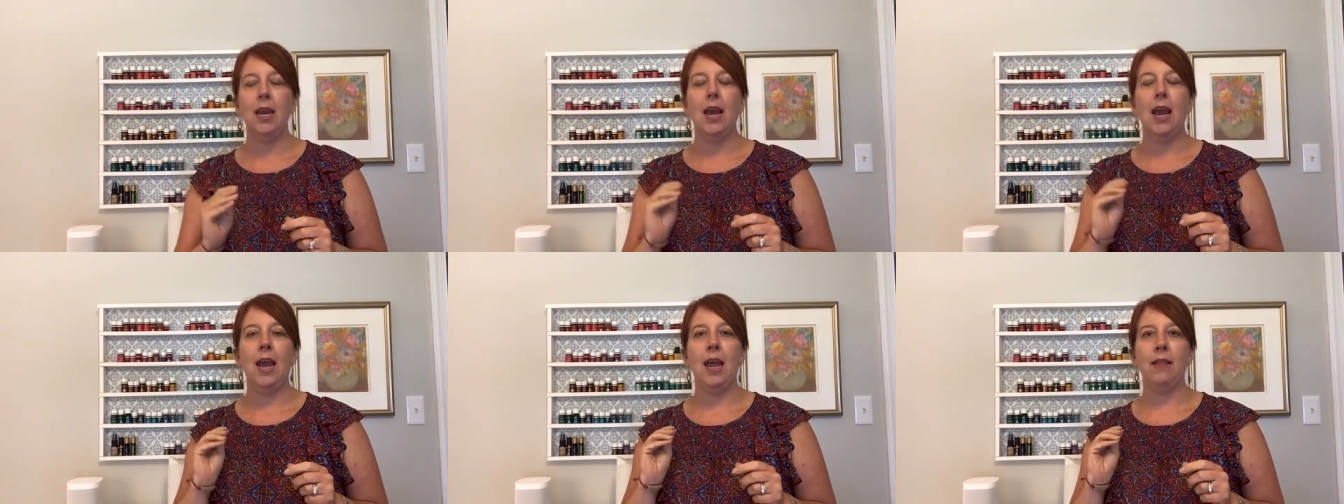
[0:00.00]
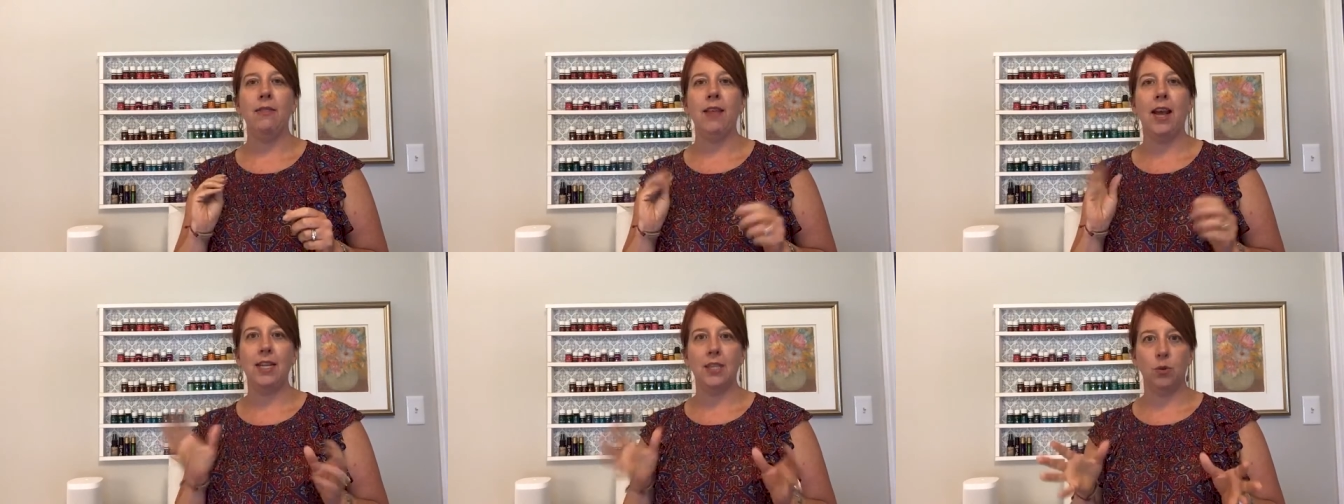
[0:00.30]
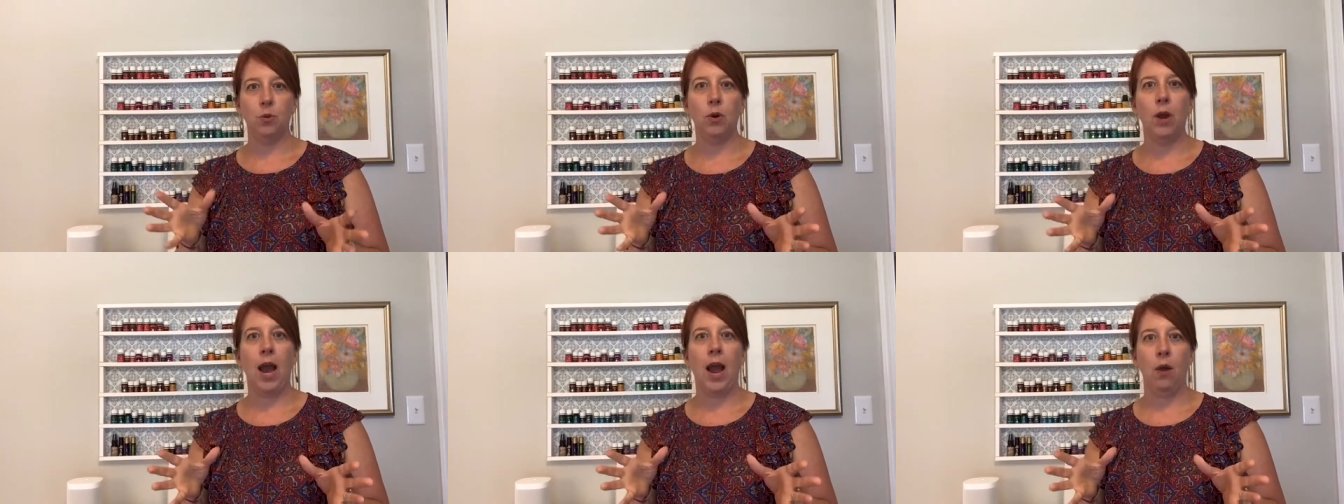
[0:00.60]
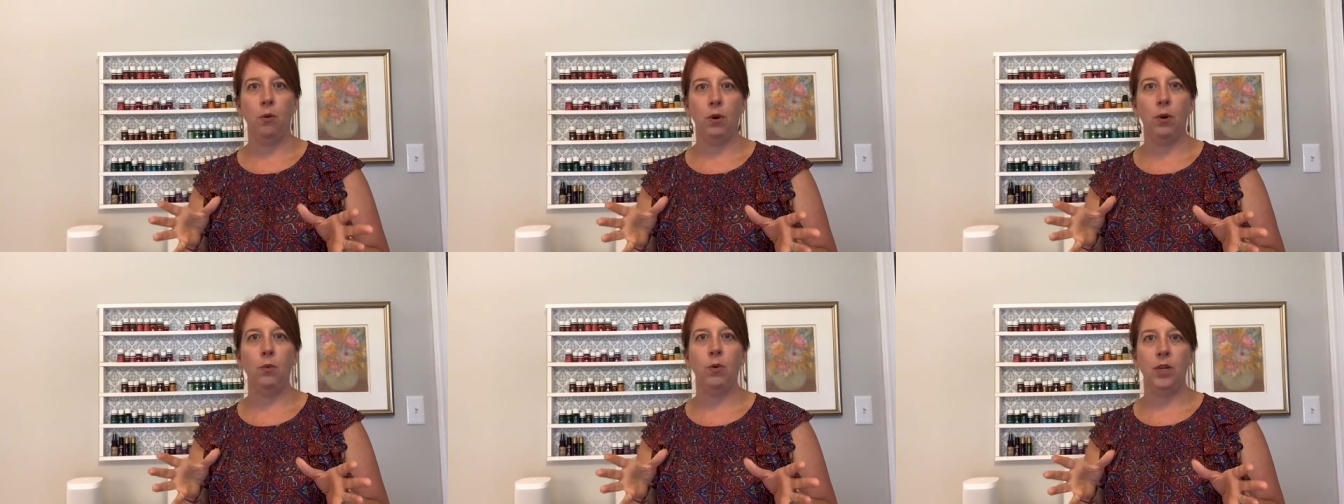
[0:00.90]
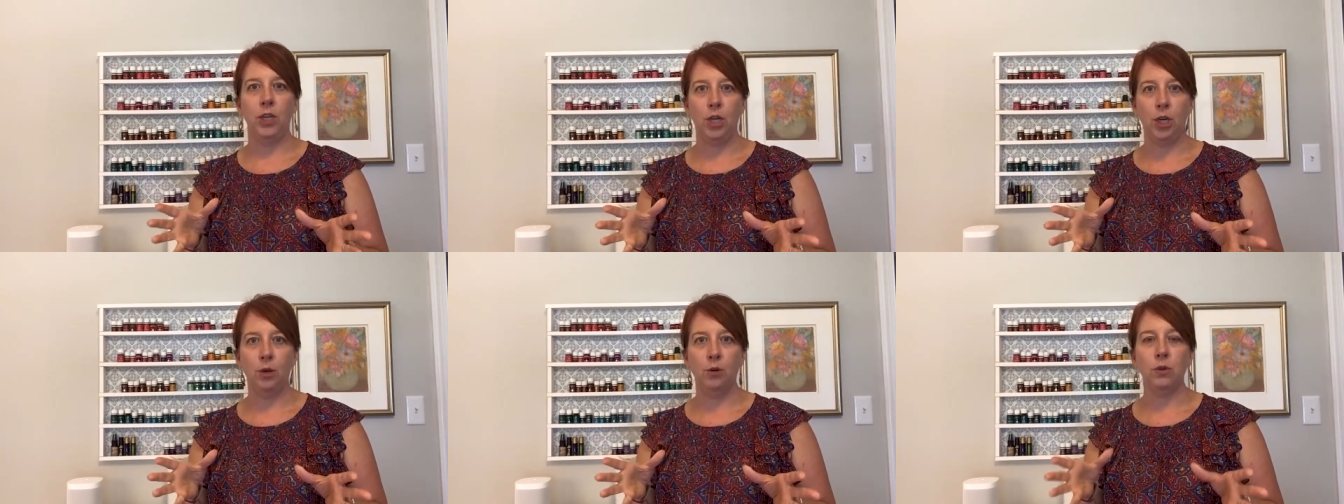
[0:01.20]
And that's how we
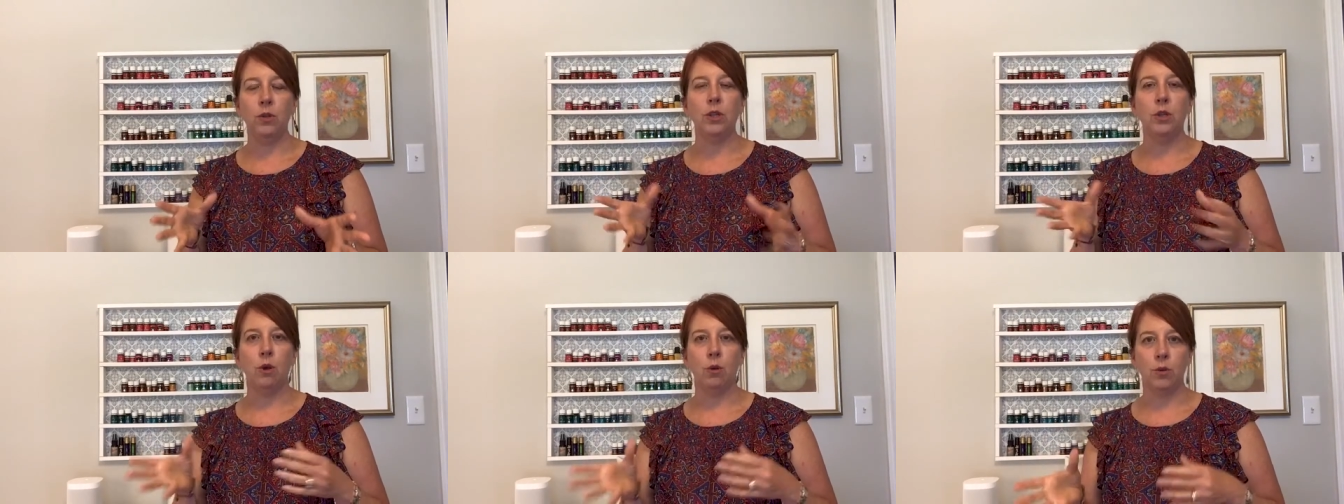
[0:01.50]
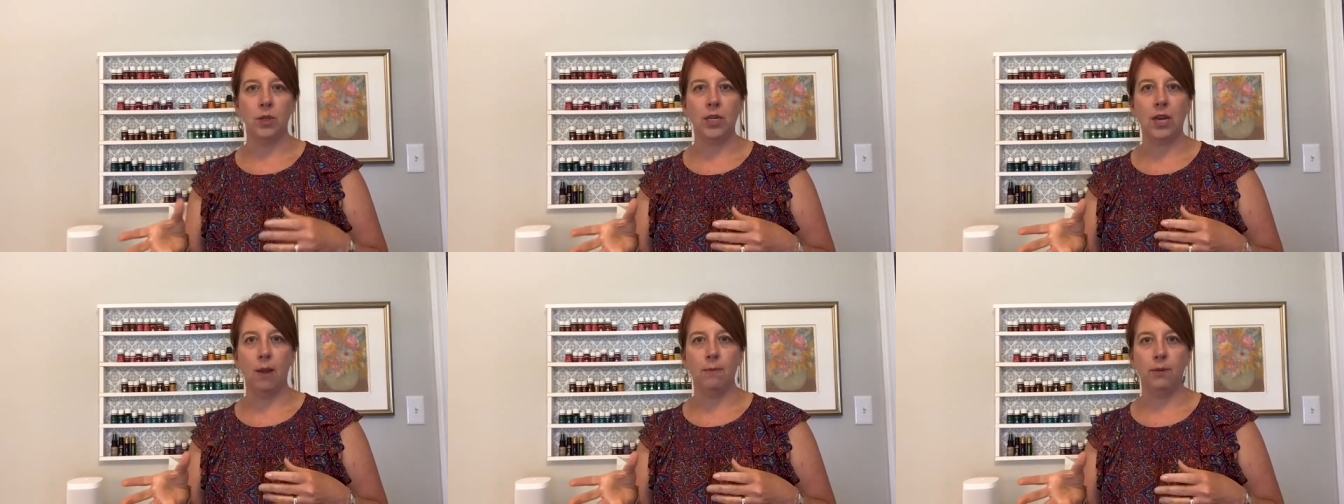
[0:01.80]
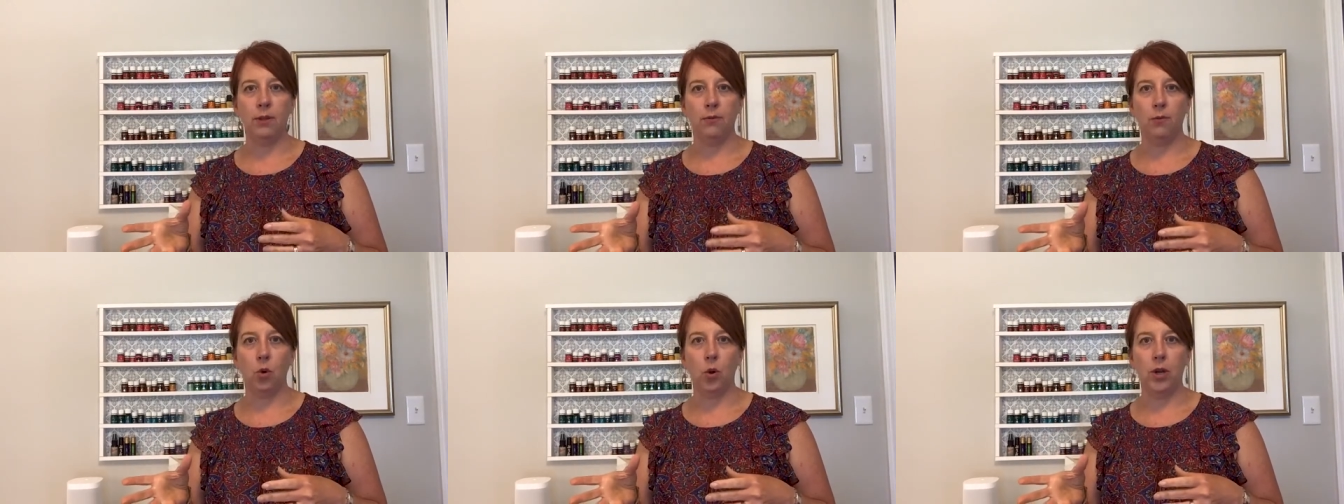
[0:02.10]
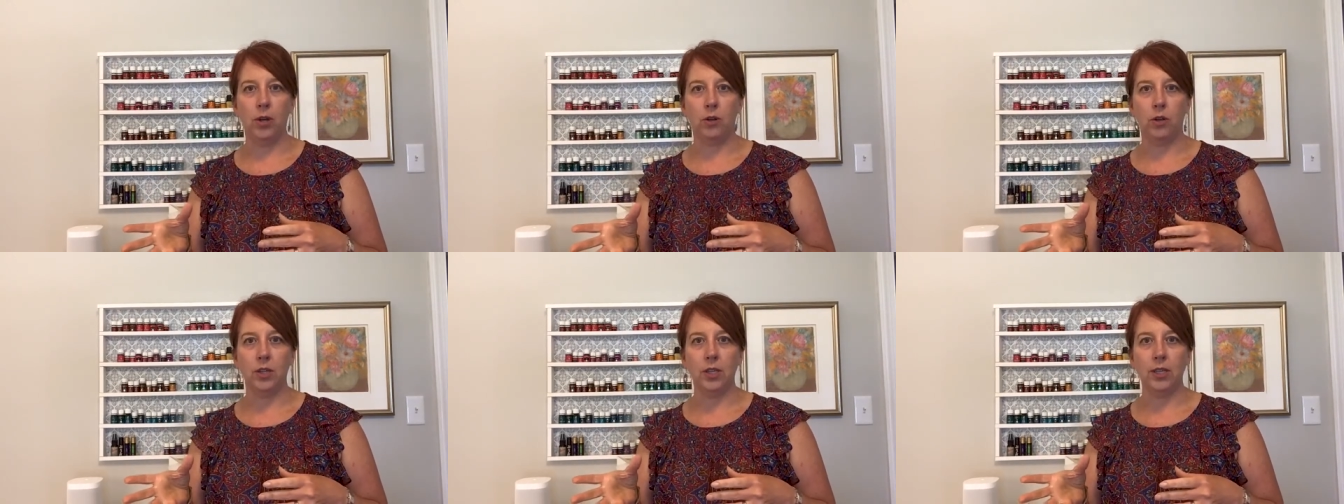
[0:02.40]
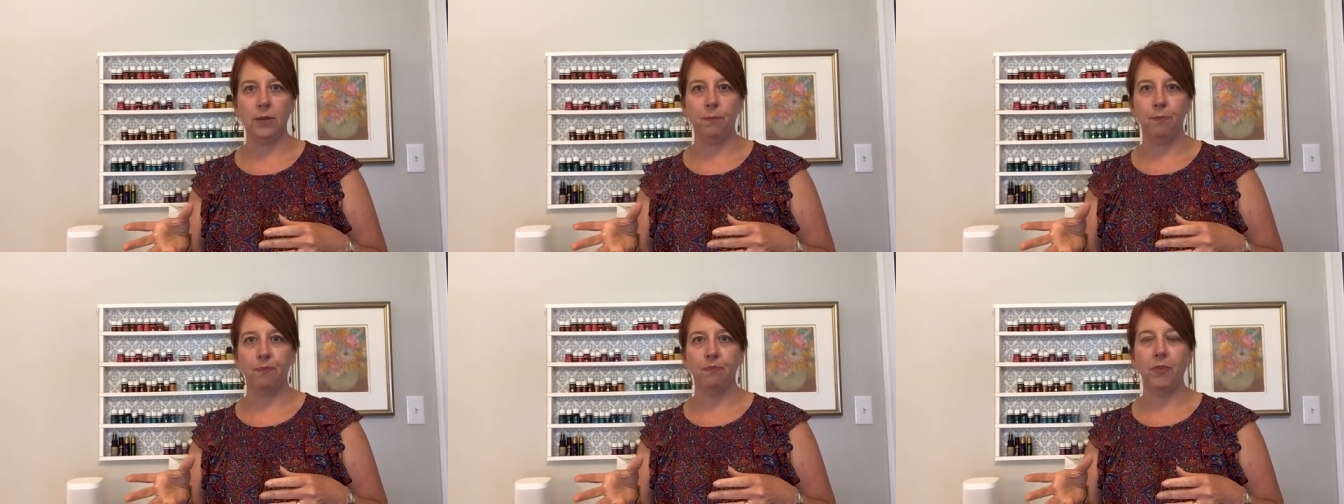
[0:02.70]
would use those types of
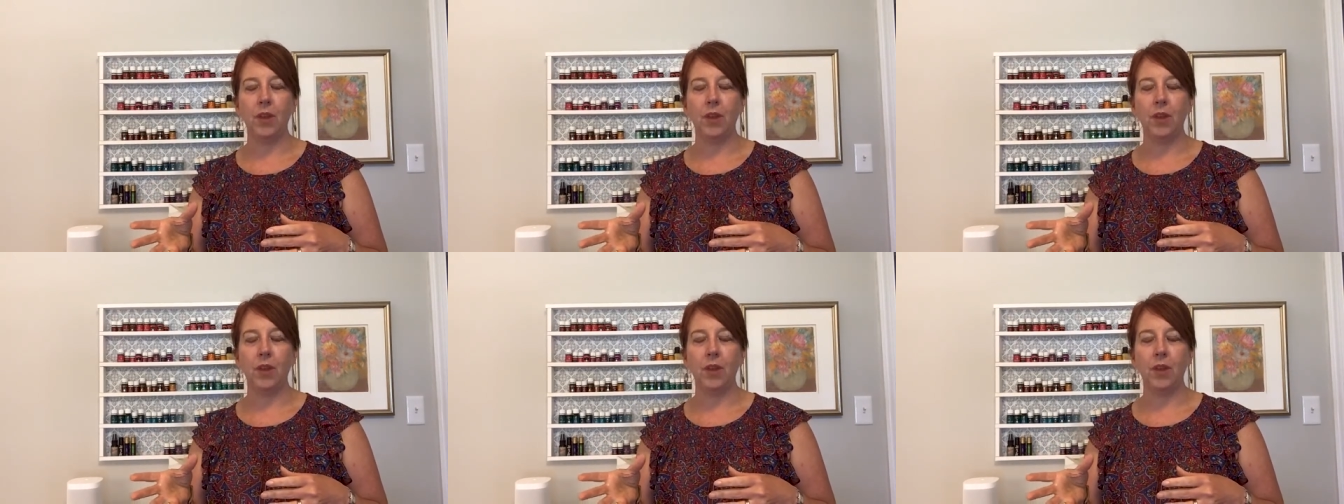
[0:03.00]
oils.